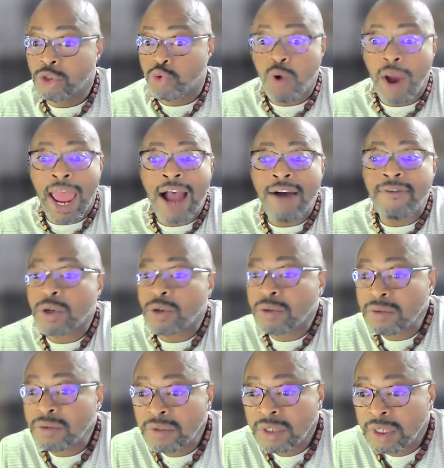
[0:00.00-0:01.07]

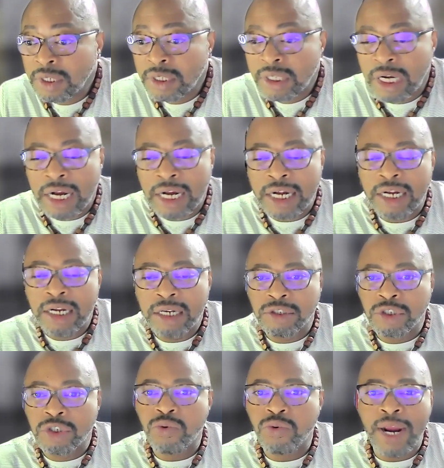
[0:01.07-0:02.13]
travel,
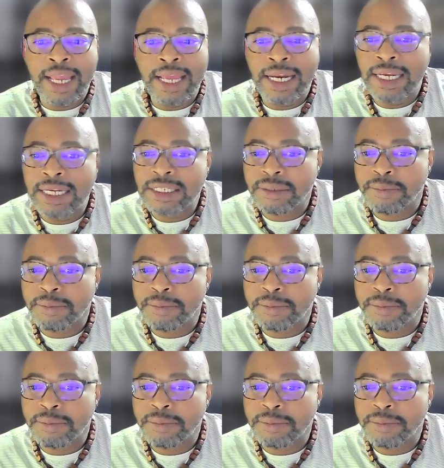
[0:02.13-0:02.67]
training,